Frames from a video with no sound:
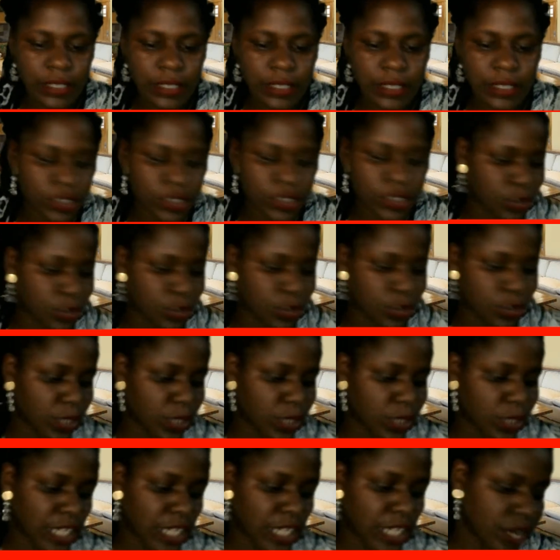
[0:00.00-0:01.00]
to
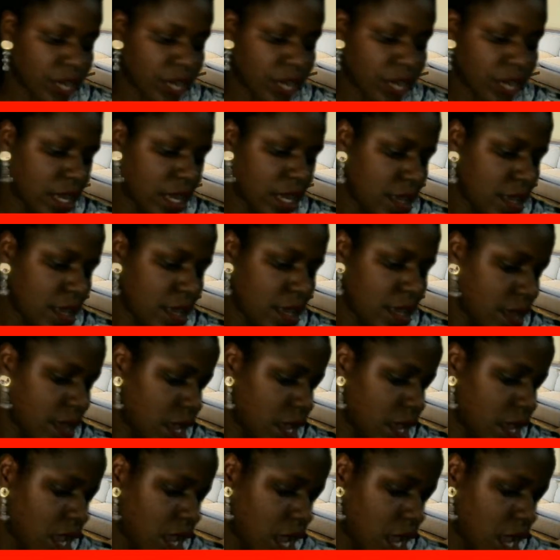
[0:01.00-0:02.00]
Nigeria,
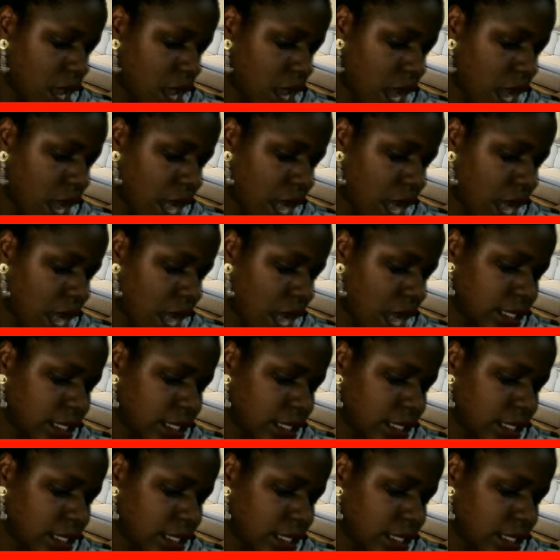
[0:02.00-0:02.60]
and